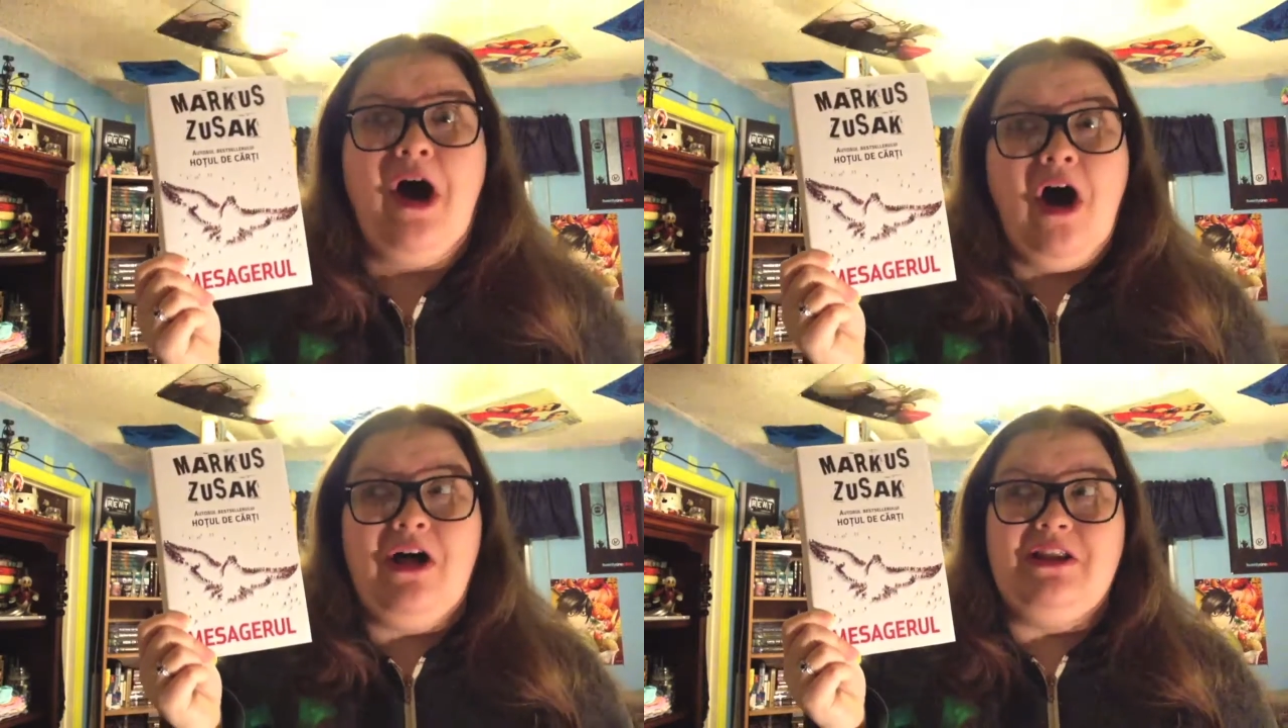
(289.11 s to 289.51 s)

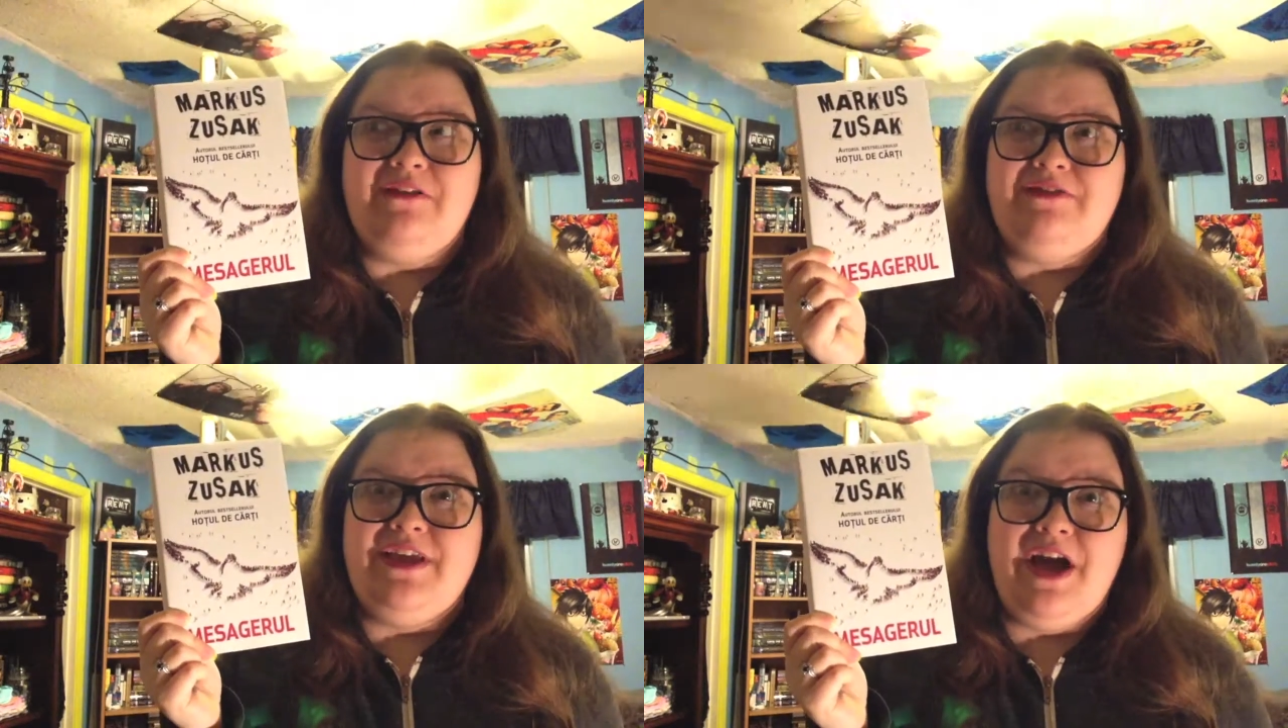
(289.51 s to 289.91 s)
all
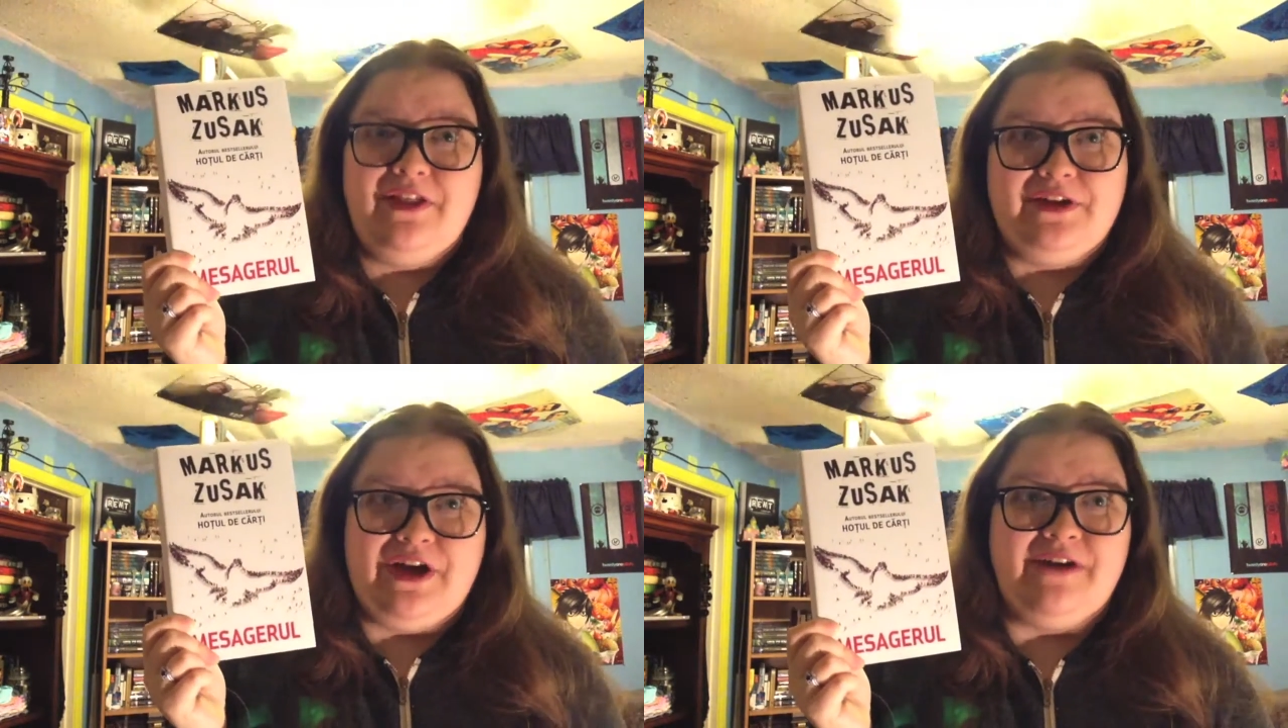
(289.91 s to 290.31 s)
of the
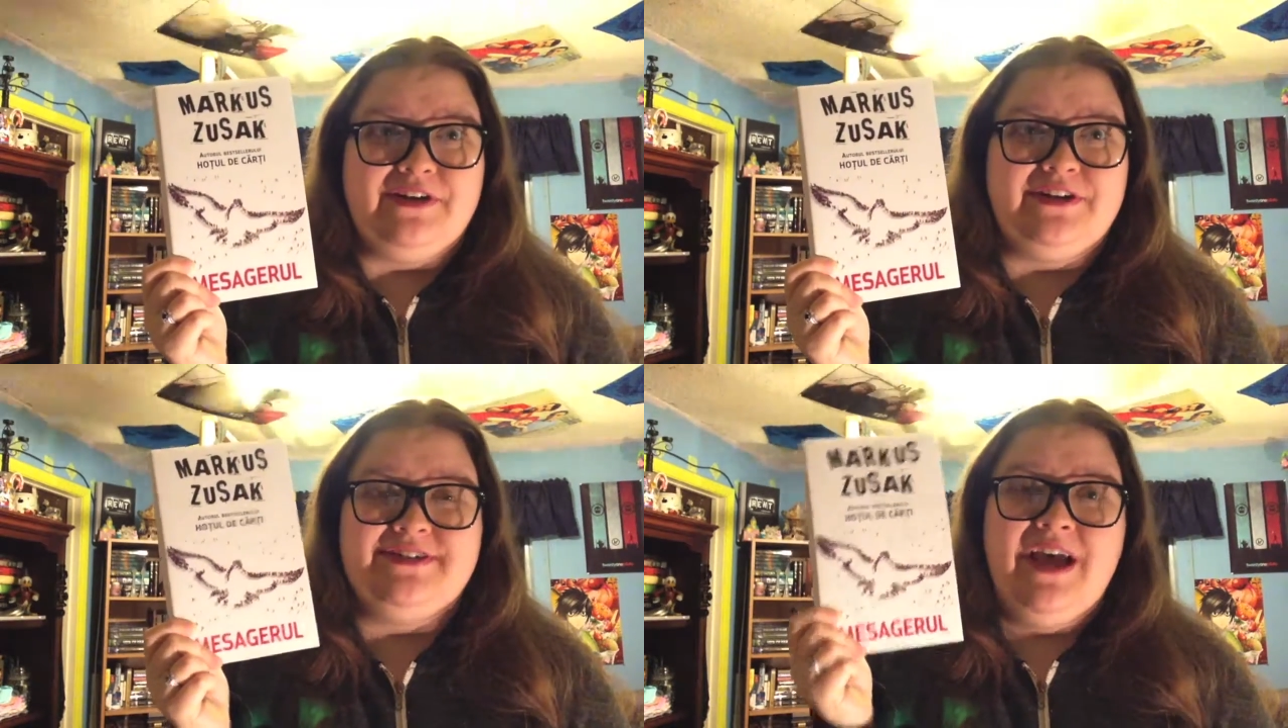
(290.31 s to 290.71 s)
other
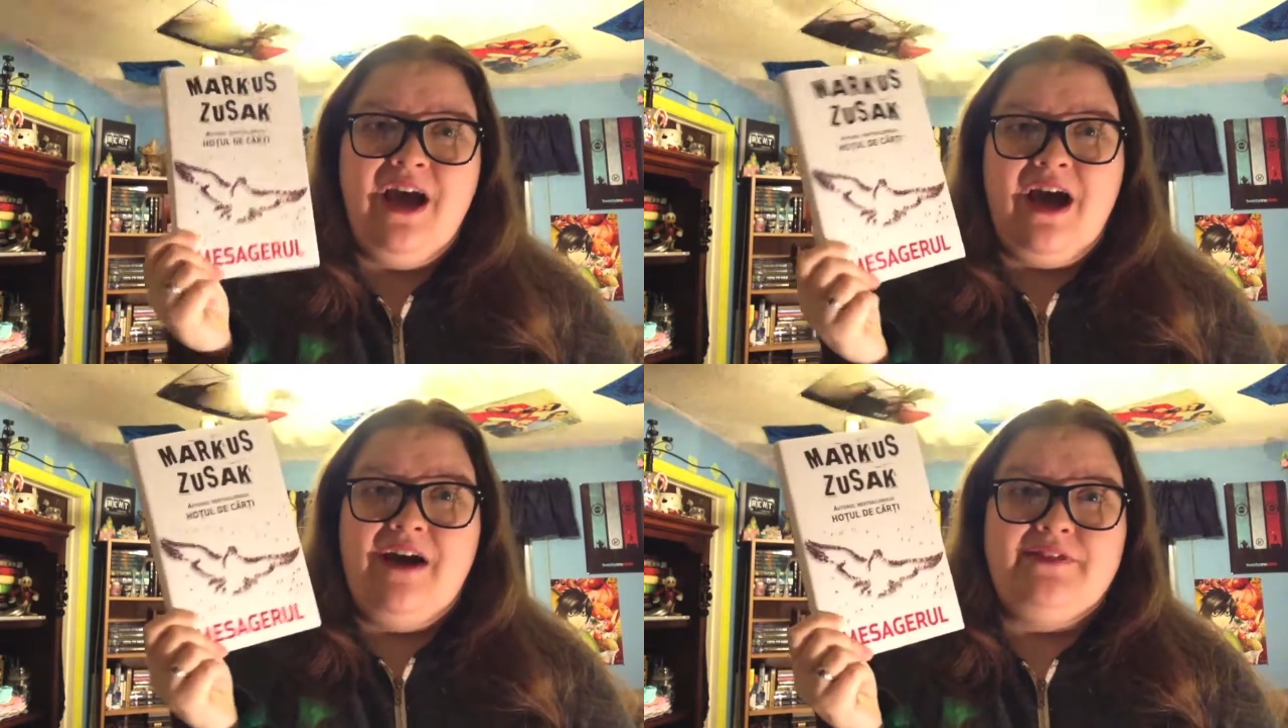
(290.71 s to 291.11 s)
covers
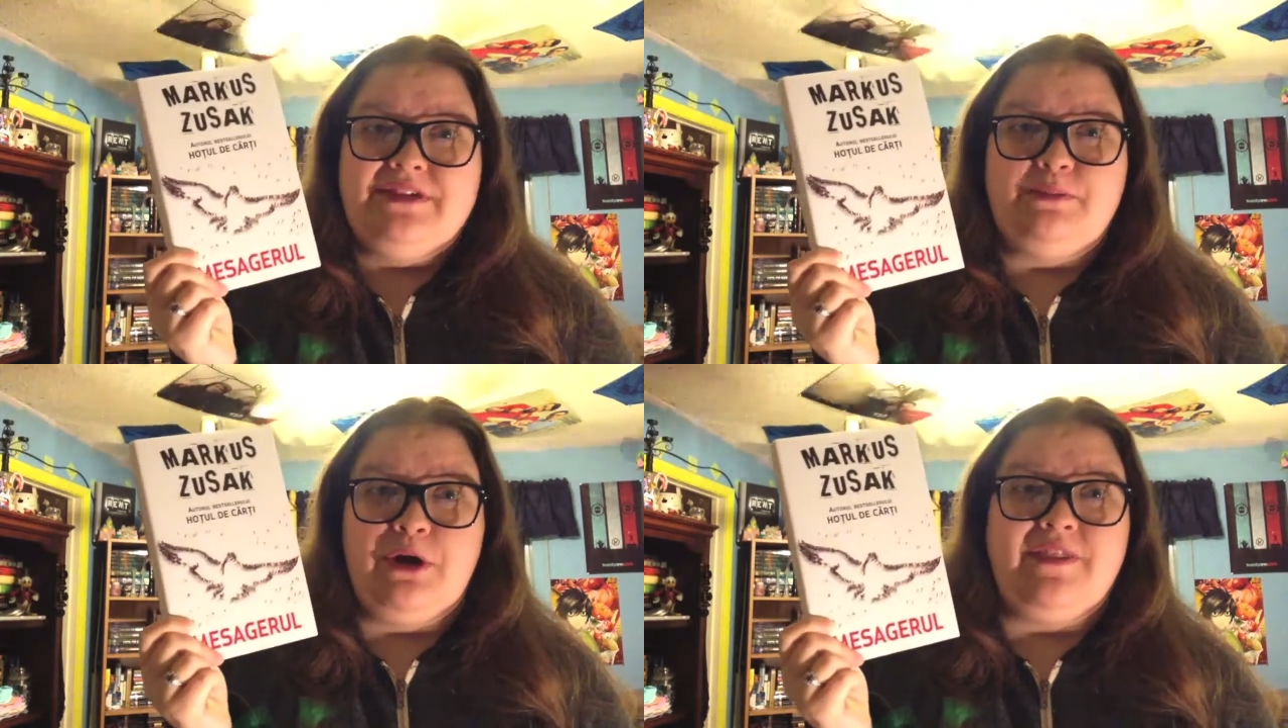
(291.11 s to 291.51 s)
of
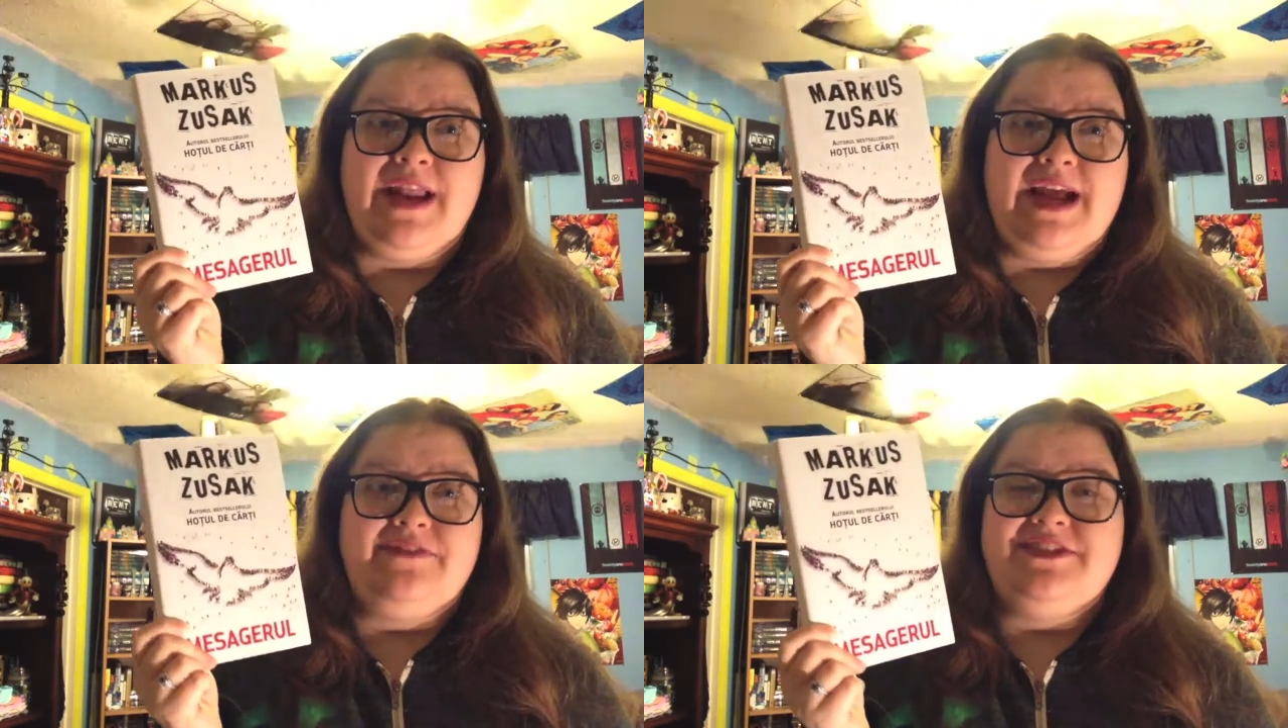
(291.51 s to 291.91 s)
this book that
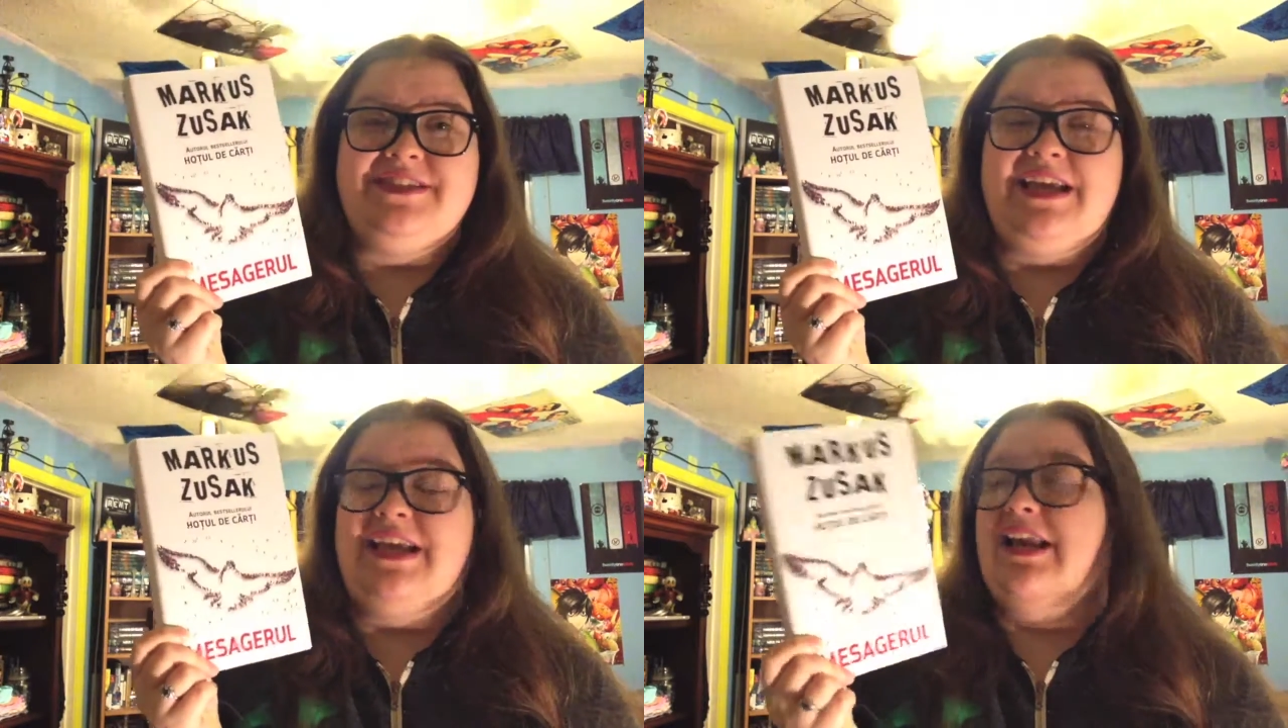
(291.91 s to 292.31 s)
I have
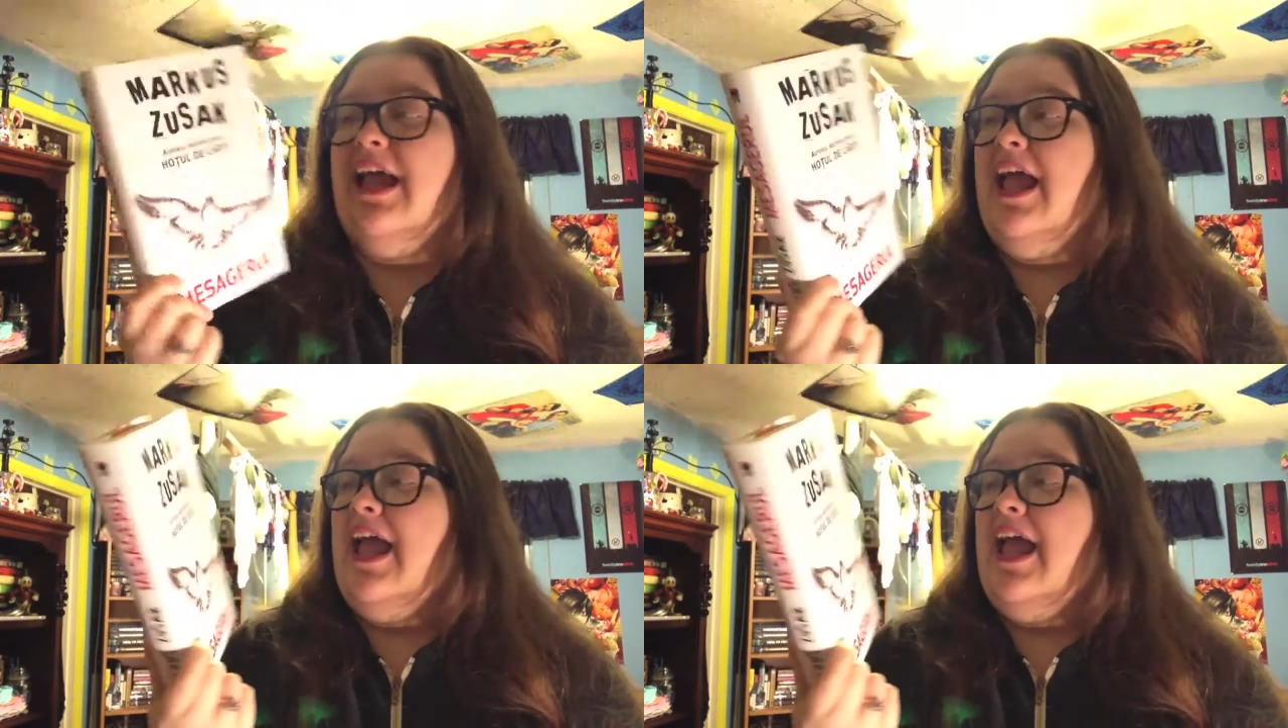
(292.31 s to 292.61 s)
seen,